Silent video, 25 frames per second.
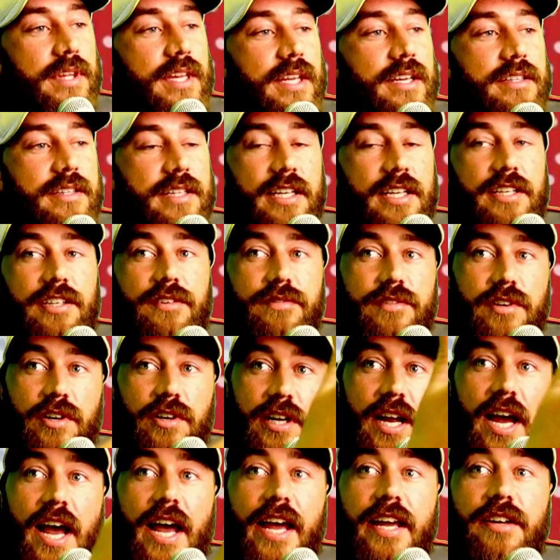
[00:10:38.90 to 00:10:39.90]
Then you've got
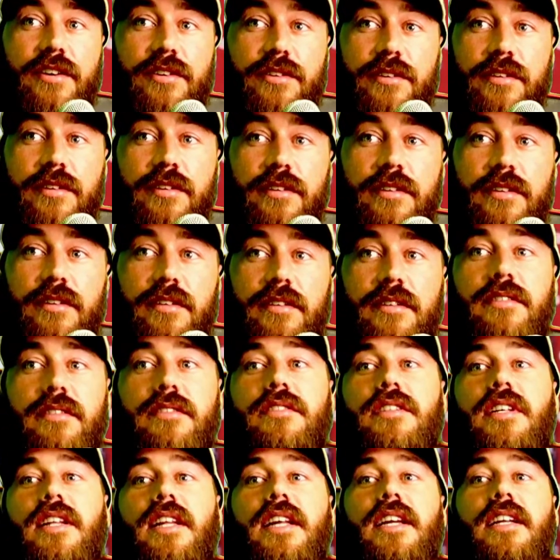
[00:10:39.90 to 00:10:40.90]
angle.
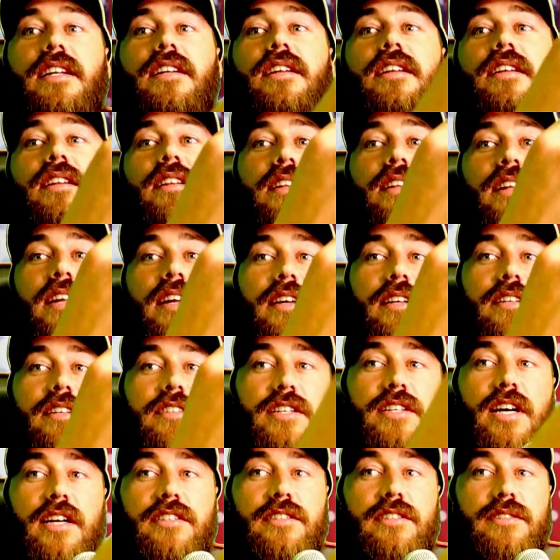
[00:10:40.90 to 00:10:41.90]
So then the
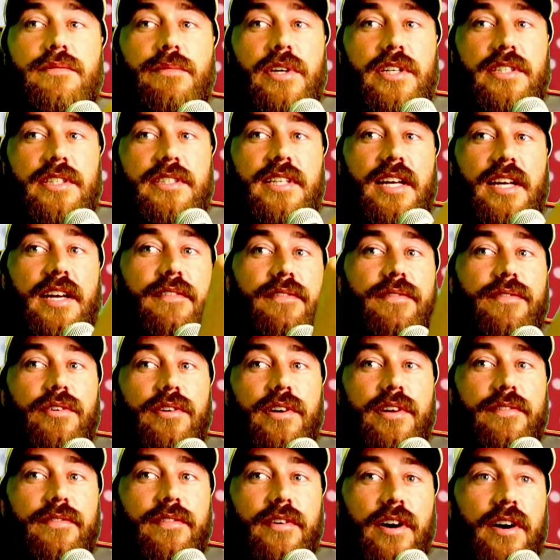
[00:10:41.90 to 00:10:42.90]
judges might say
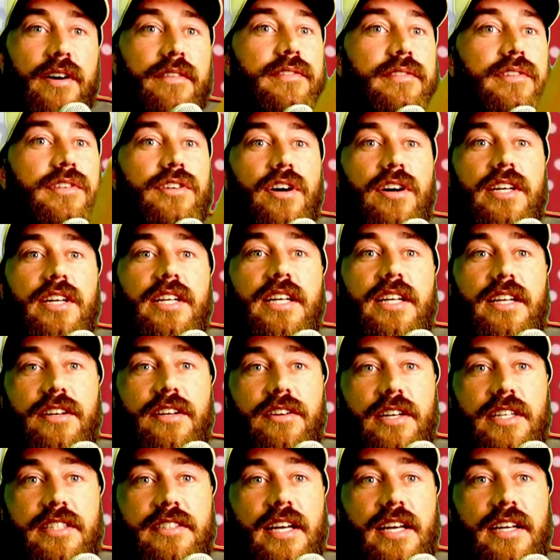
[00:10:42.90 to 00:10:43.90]
45 and 90
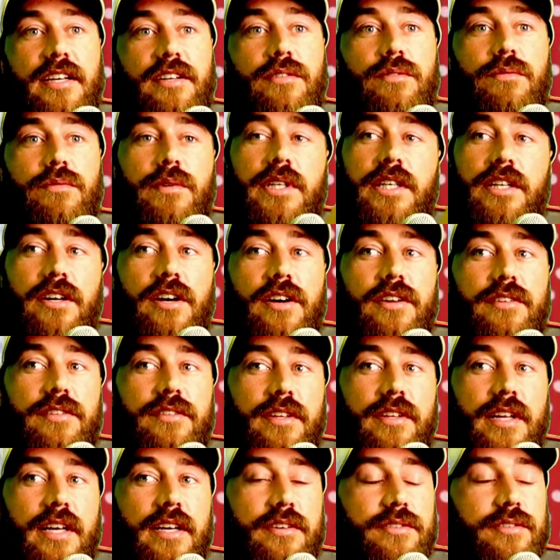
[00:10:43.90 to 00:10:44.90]
degrees angle when you go through
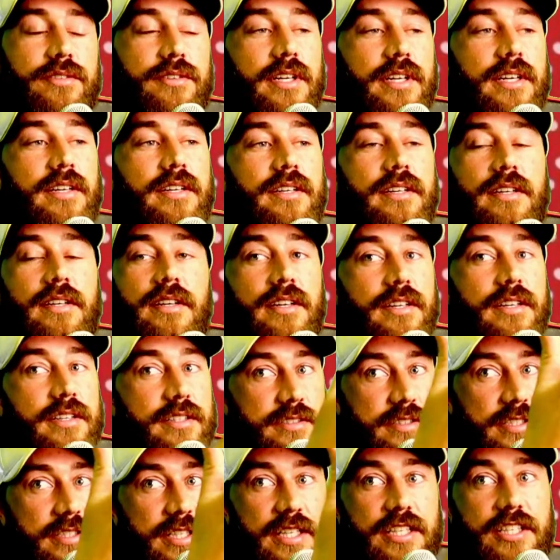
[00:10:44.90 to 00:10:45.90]
that corner.
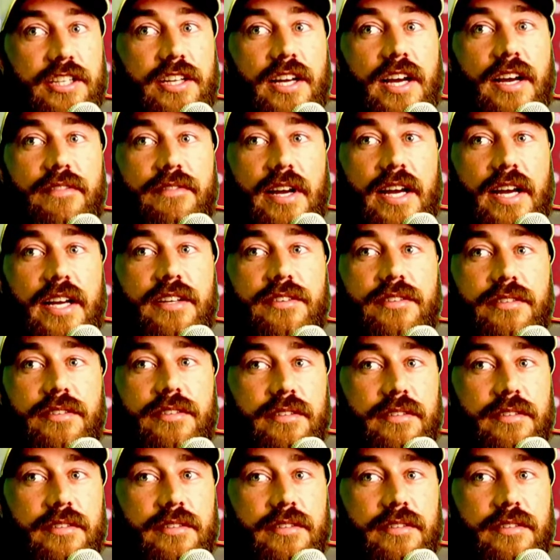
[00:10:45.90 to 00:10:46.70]
So then you have angle.